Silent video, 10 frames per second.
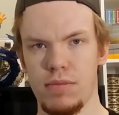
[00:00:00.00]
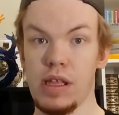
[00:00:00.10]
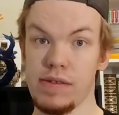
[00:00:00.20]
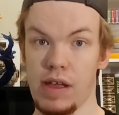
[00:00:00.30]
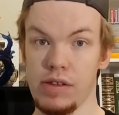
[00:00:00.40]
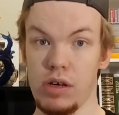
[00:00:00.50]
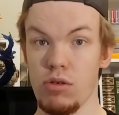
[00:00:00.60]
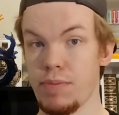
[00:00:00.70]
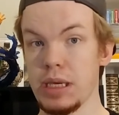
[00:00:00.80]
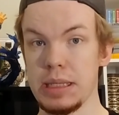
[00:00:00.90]
Nintendo,
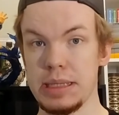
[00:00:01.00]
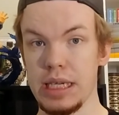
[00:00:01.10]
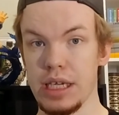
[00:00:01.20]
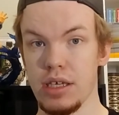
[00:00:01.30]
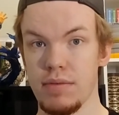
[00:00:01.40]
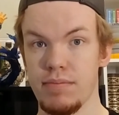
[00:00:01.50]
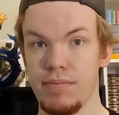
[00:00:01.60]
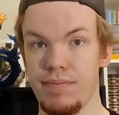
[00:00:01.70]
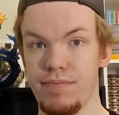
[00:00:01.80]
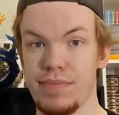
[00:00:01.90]
or P C,
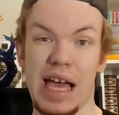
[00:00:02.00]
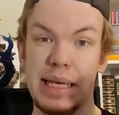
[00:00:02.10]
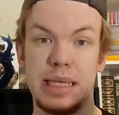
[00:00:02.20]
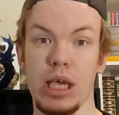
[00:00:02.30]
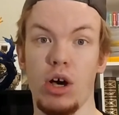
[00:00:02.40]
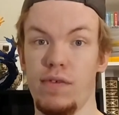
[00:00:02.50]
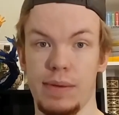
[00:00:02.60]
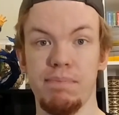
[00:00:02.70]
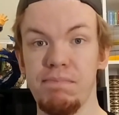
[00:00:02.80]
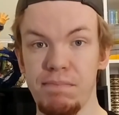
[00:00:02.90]
I say all of them.